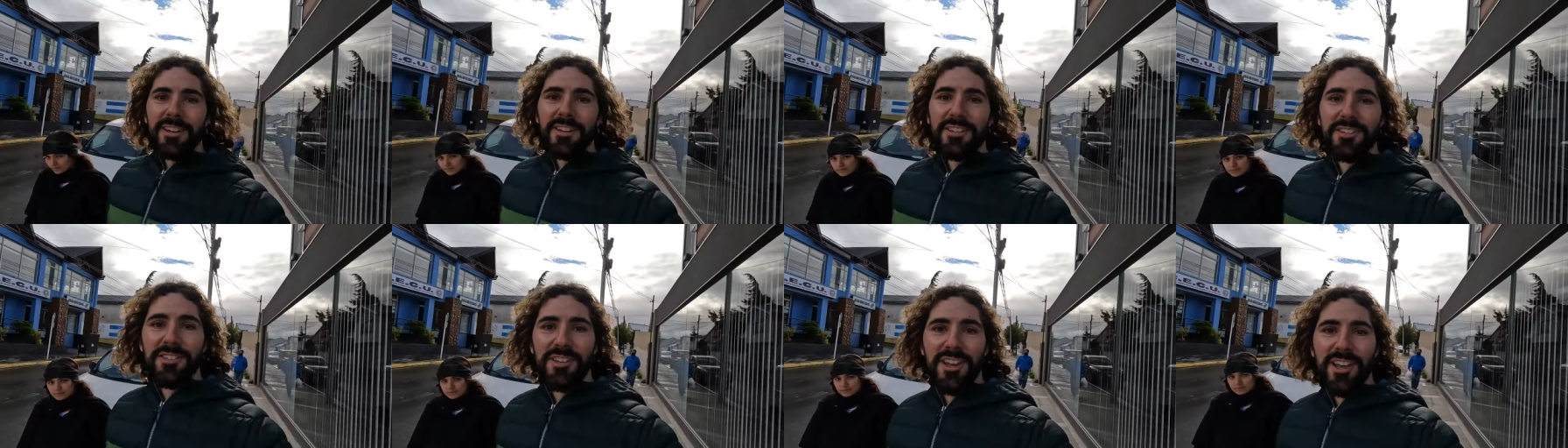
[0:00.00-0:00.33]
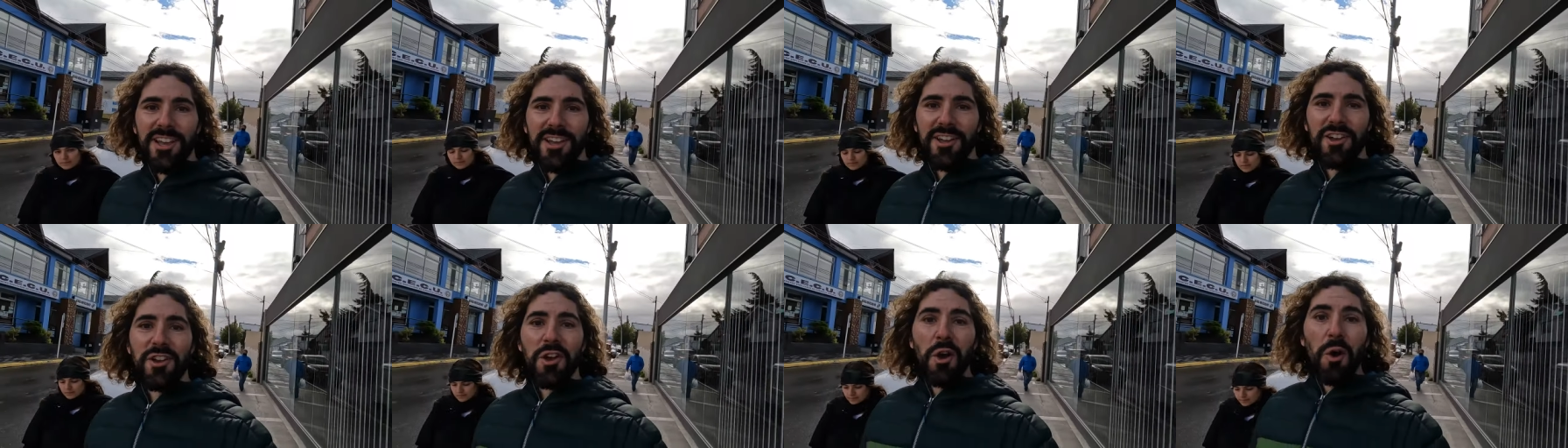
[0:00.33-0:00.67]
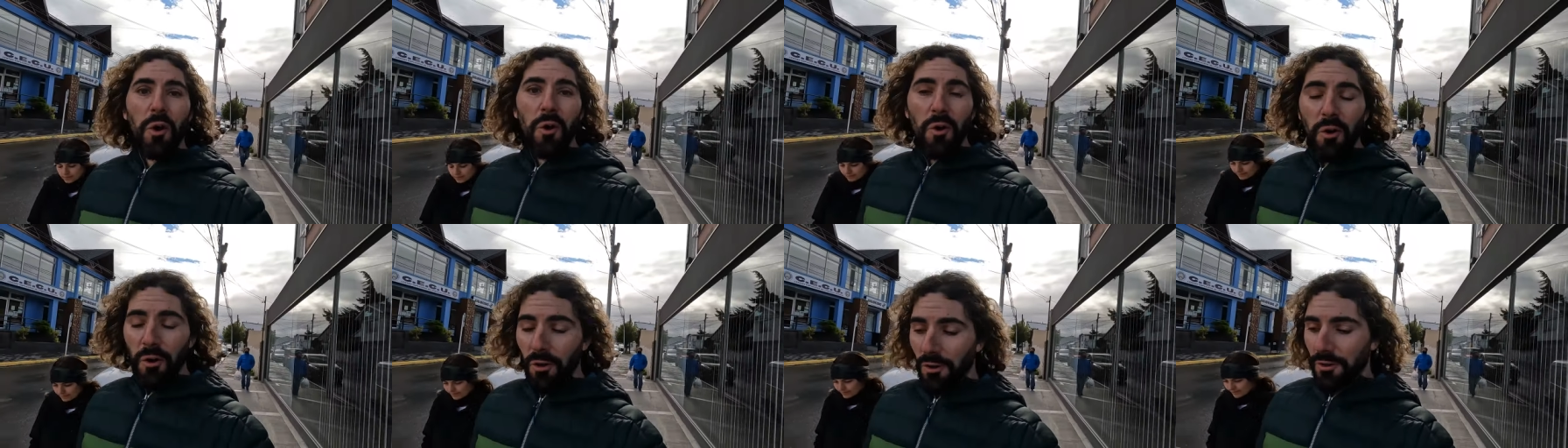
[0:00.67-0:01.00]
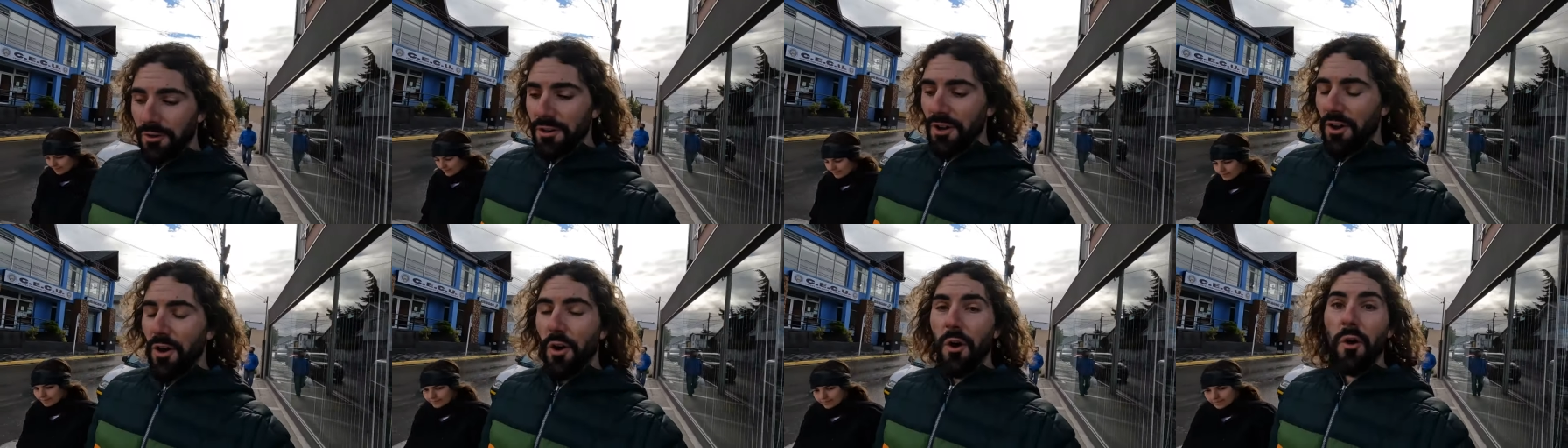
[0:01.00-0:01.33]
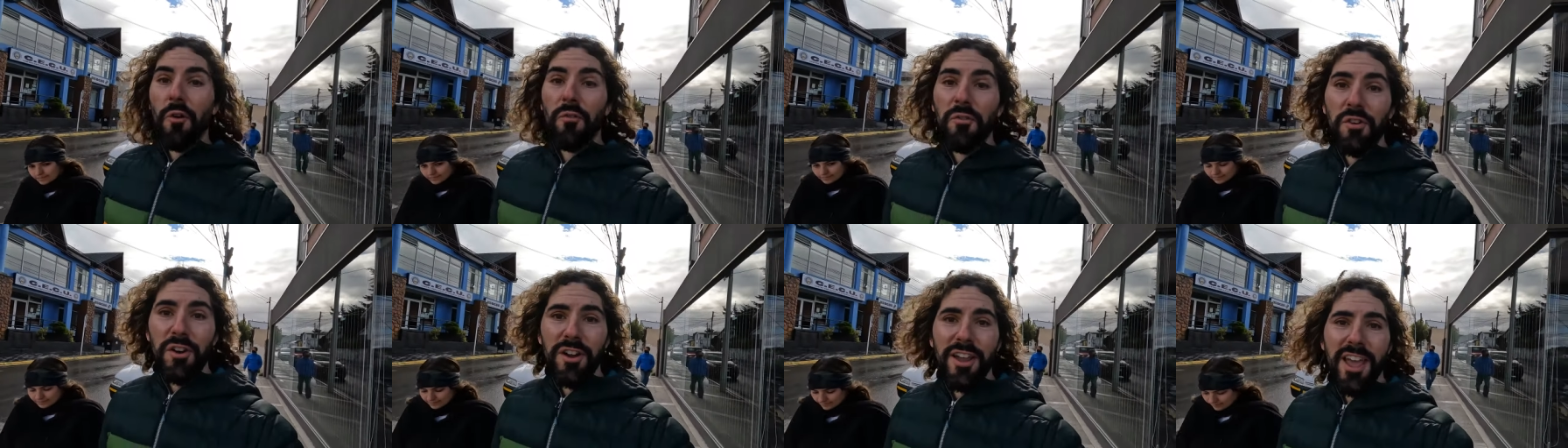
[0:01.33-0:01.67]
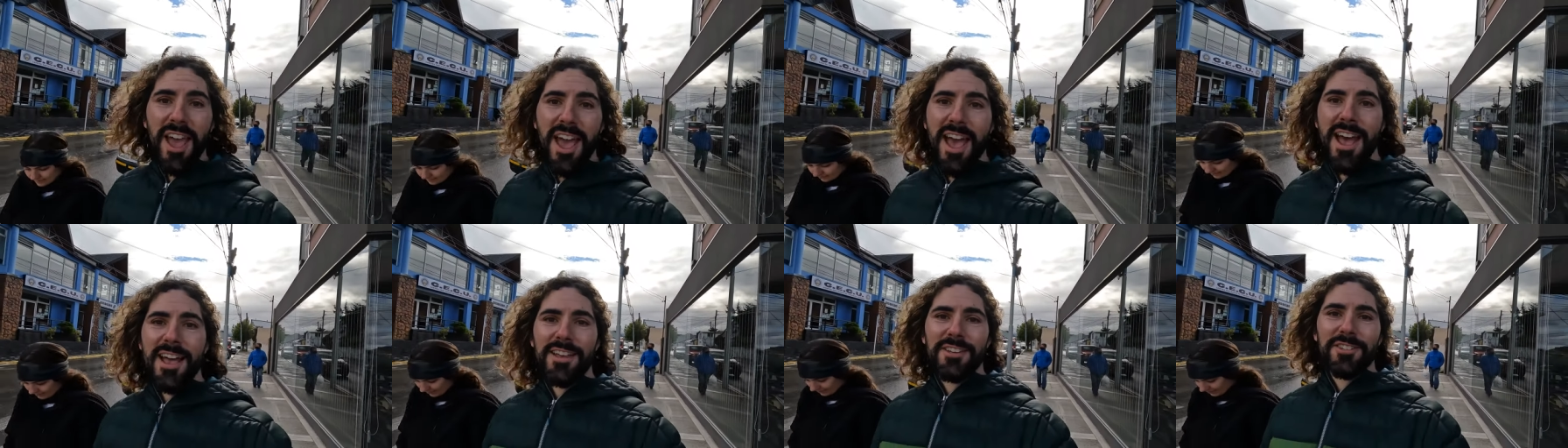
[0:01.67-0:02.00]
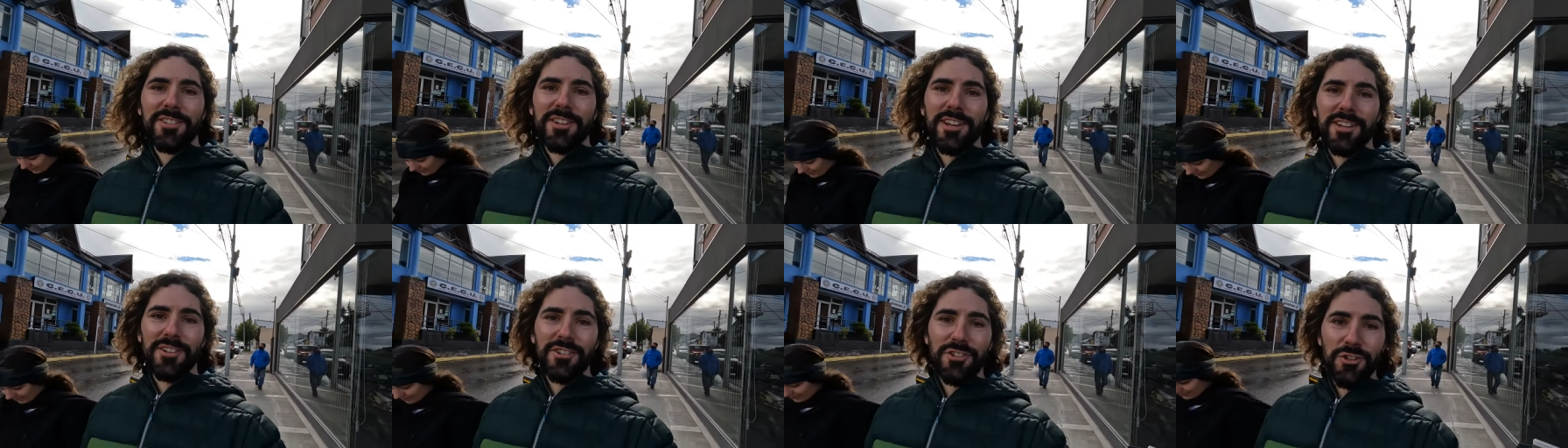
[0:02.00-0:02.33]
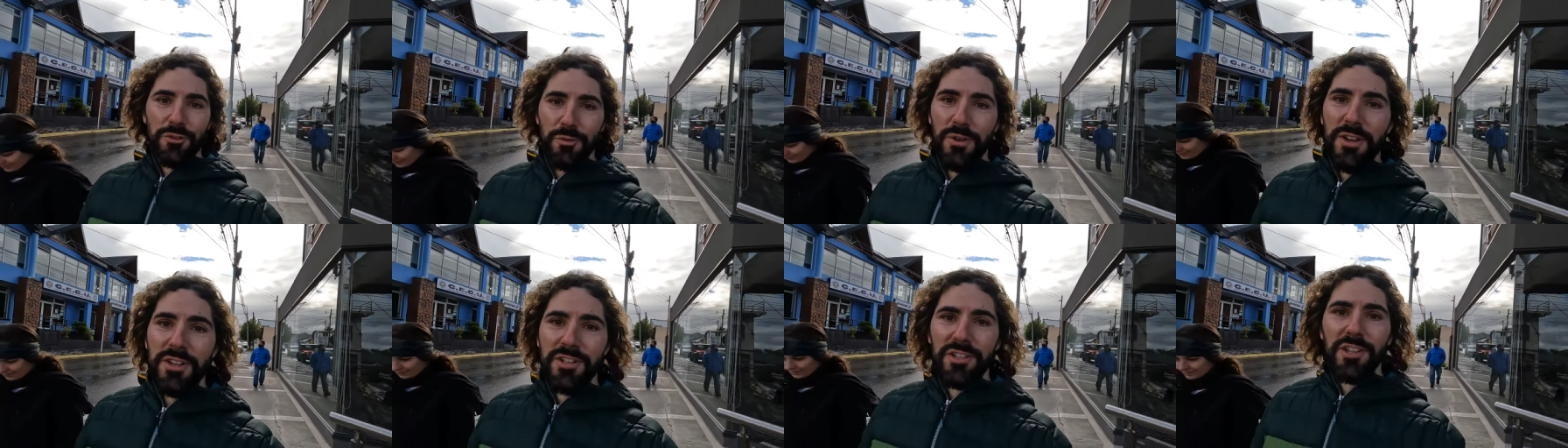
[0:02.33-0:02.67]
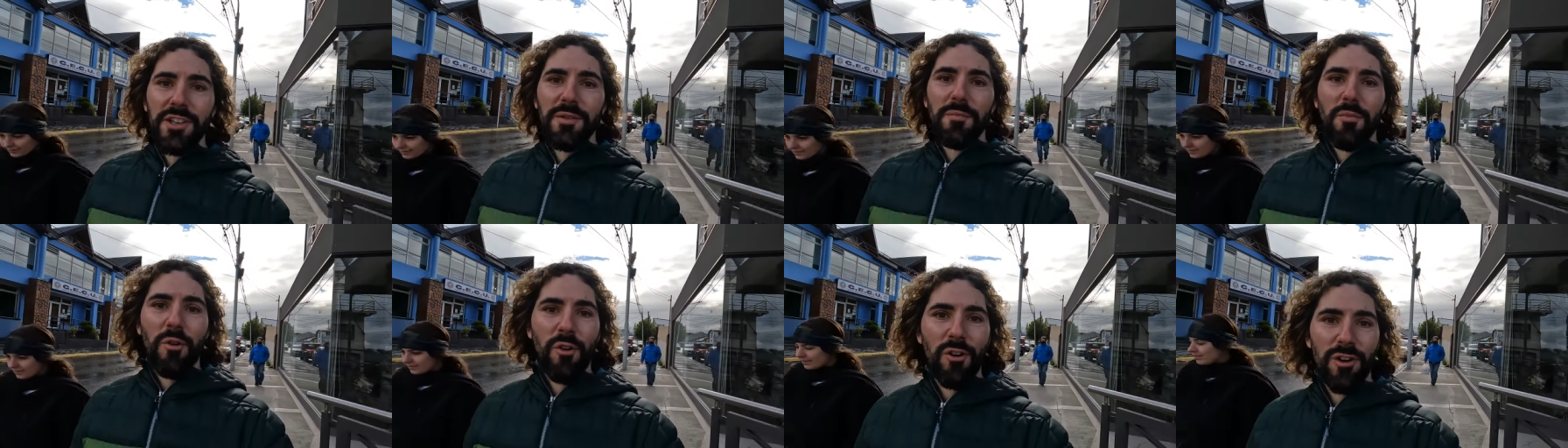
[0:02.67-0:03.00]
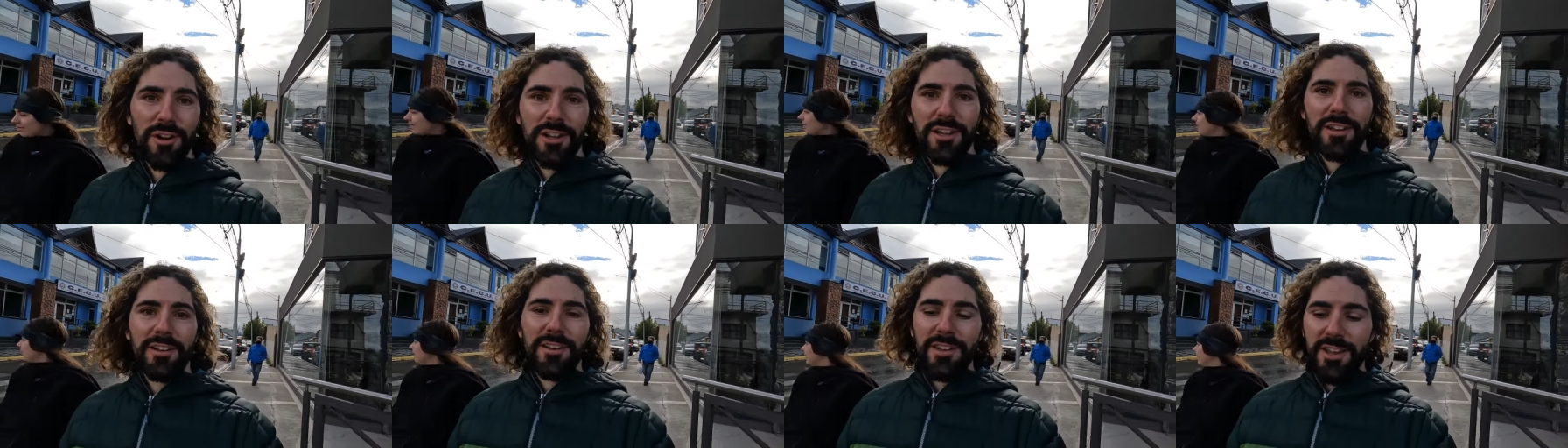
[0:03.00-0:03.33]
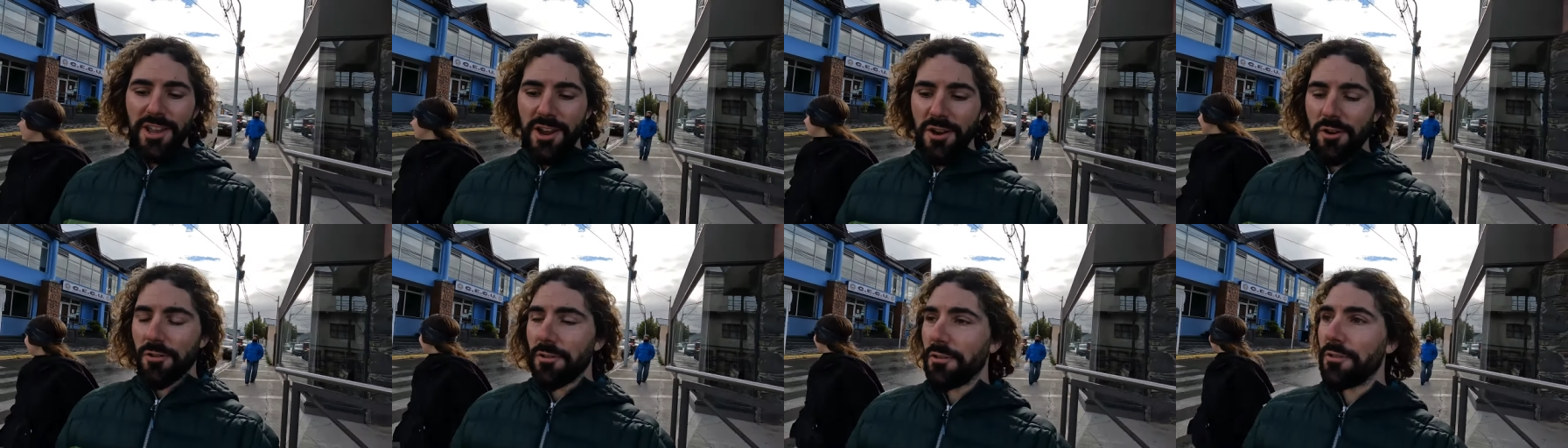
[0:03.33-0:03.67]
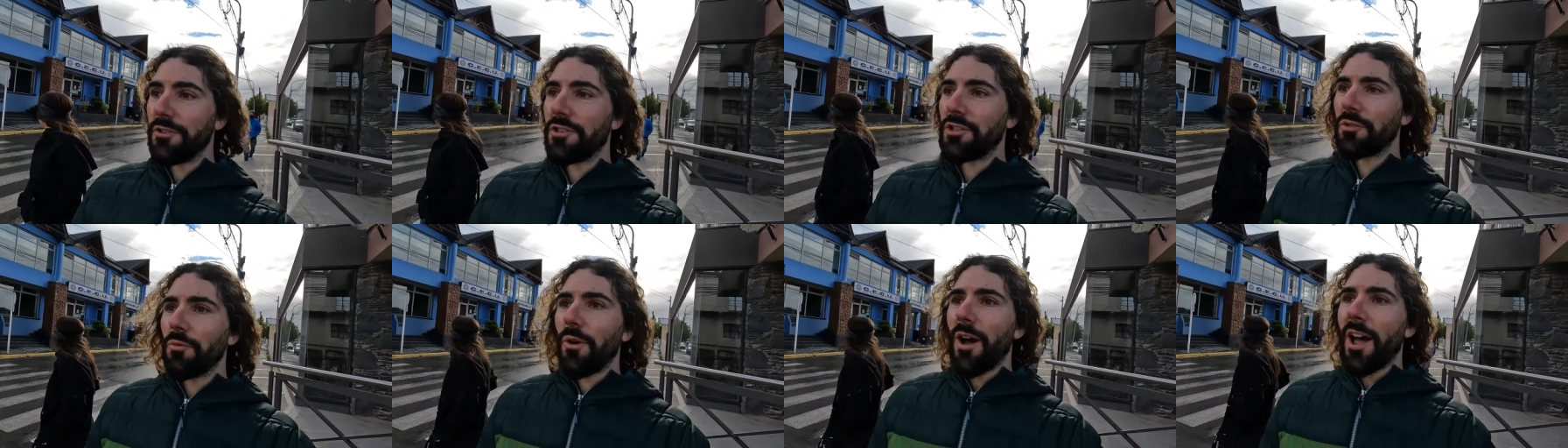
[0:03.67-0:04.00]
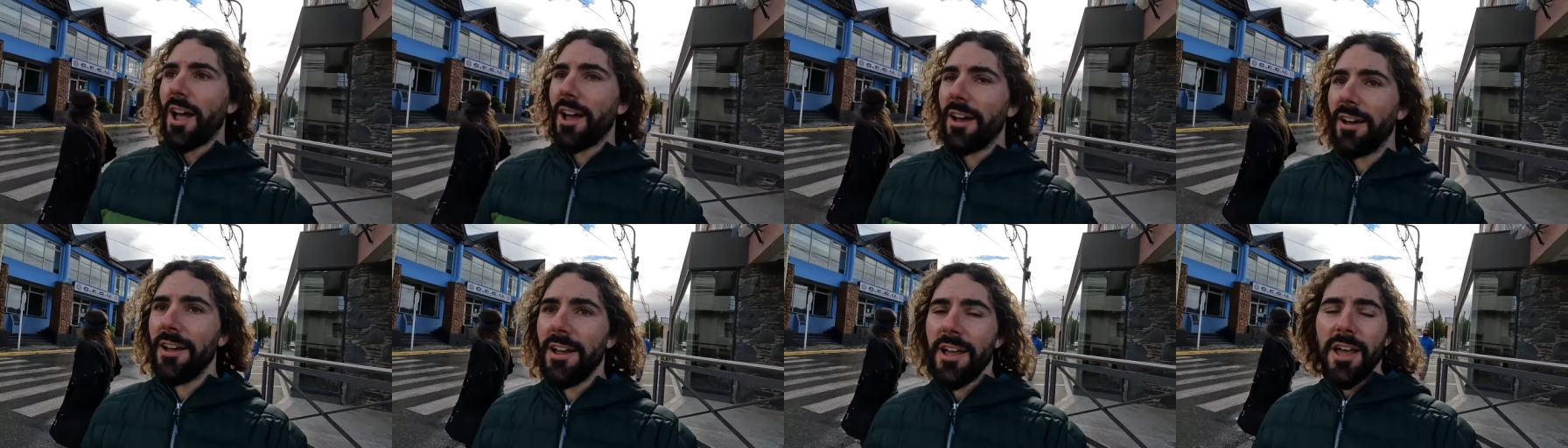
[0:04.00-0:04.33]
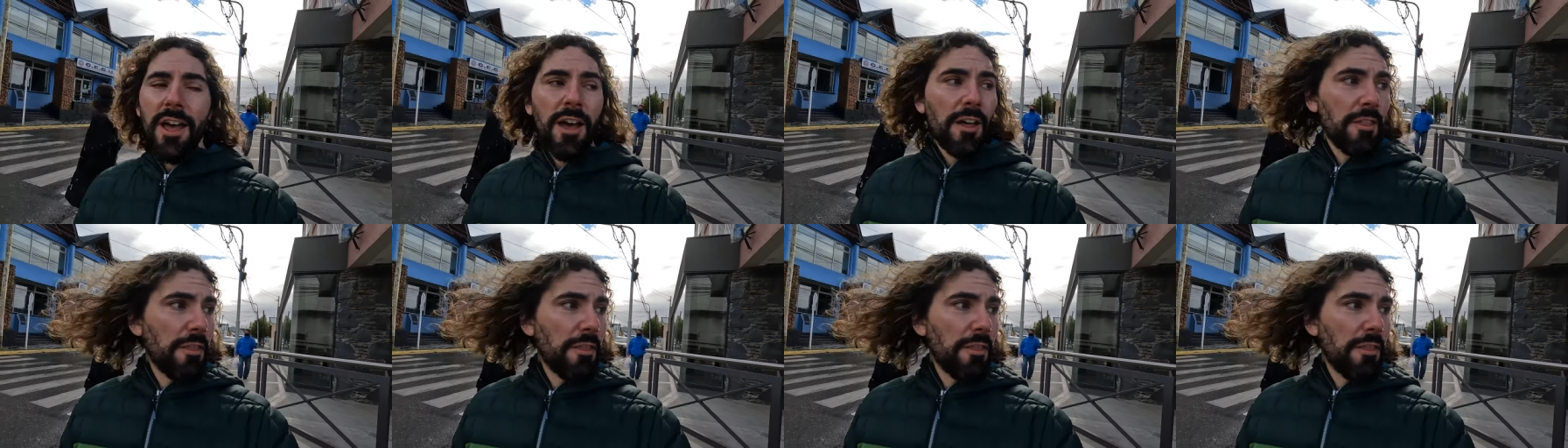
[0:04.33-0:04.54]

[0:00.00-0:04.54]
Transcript: It is a cold, overcast, and drizzly morning here in Ushuaia.